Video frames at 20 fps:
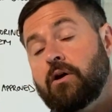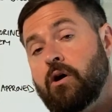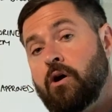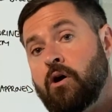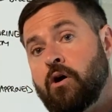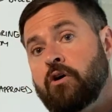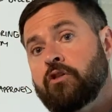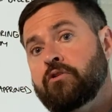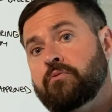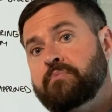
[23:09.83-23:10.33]

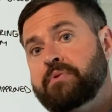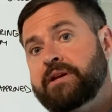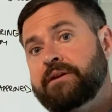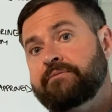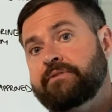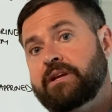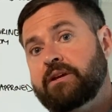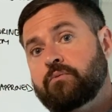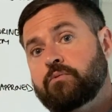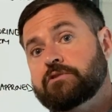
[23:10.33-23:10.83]
all the
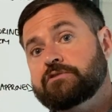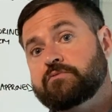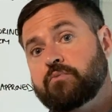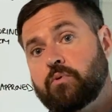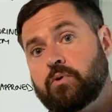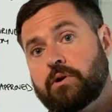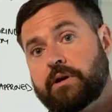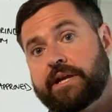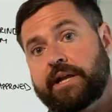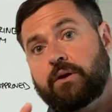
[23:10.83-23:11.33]
PV was
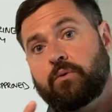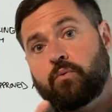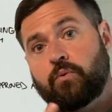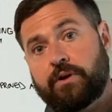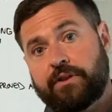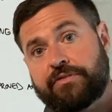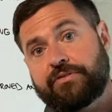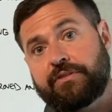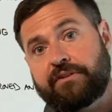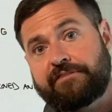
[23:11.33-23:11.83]
working
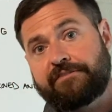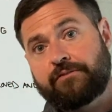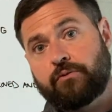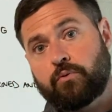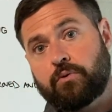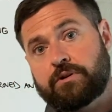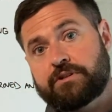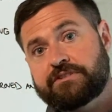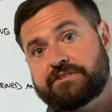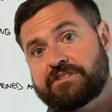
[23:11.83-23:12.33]
with the
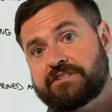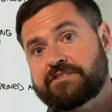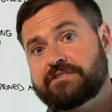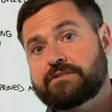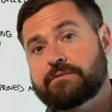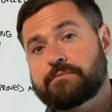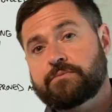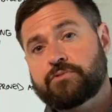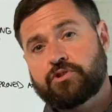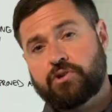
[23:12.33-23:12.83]
storage system,